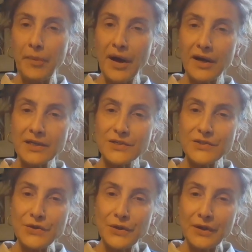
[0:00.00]
But
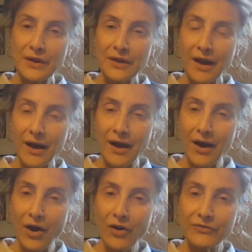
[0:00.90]

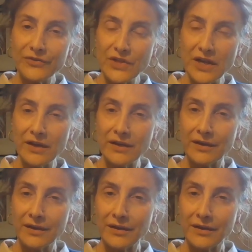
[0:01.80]
after